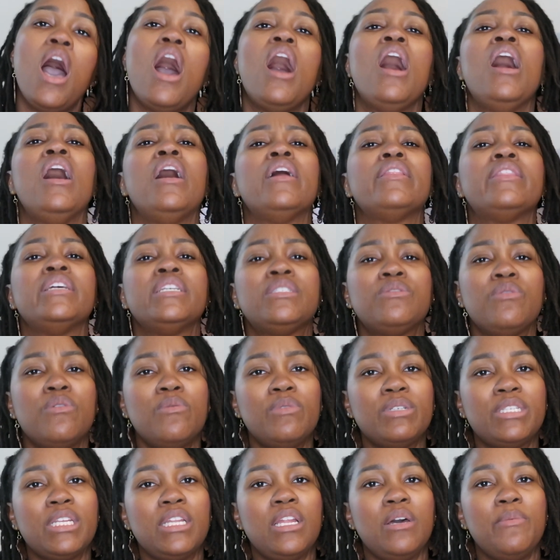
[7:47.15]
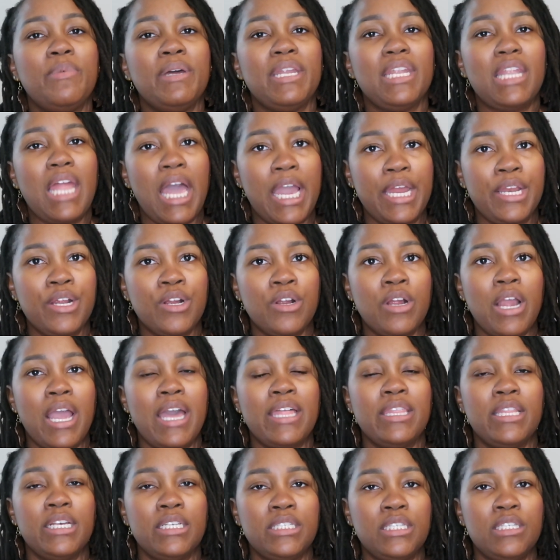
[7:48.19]
This one was a little bit lighter,
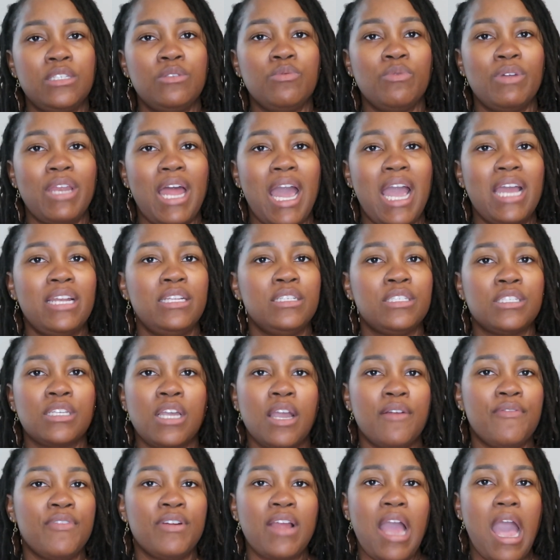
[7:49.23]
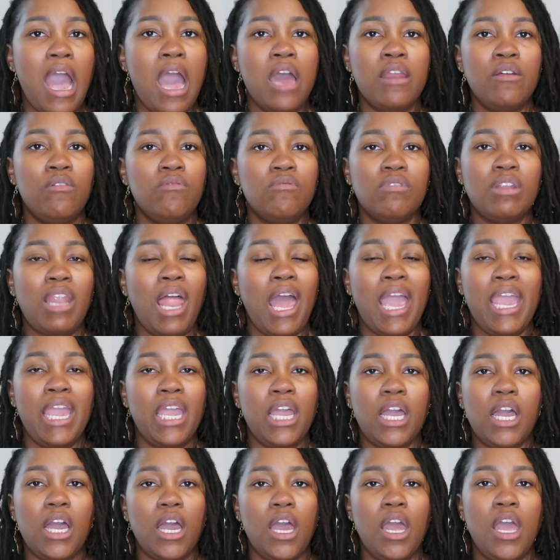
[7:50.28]
and this is when I discovered I don't
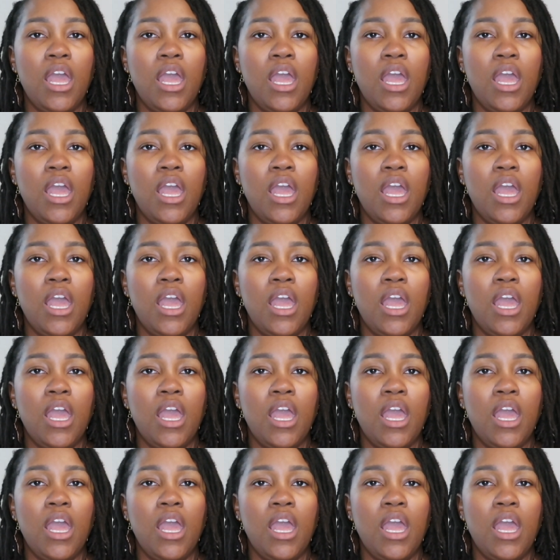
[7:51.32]
like